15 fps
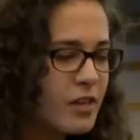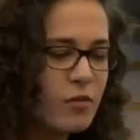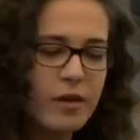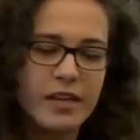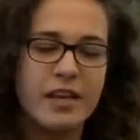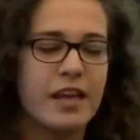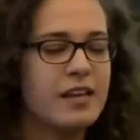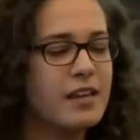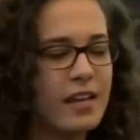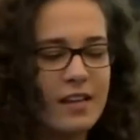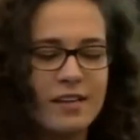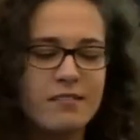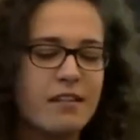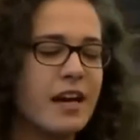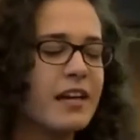
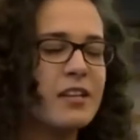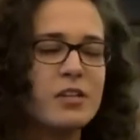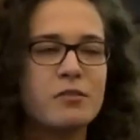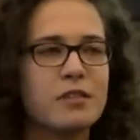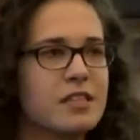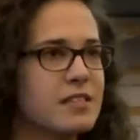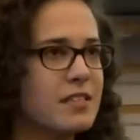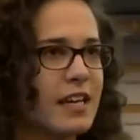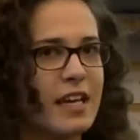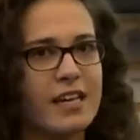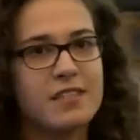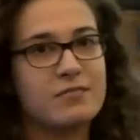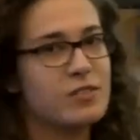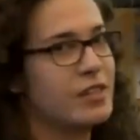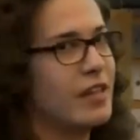and I know this, like
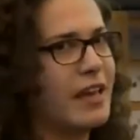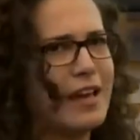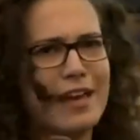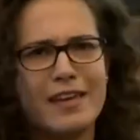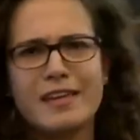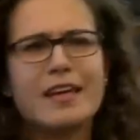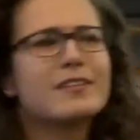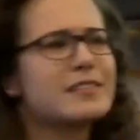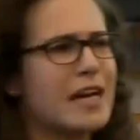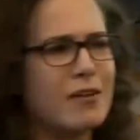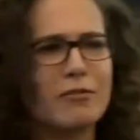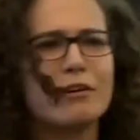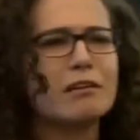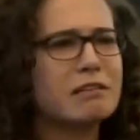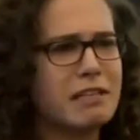I yelled out
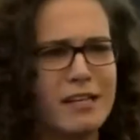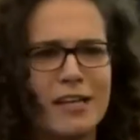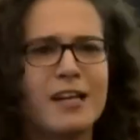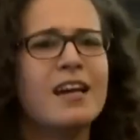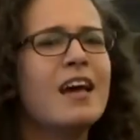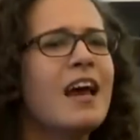earlier.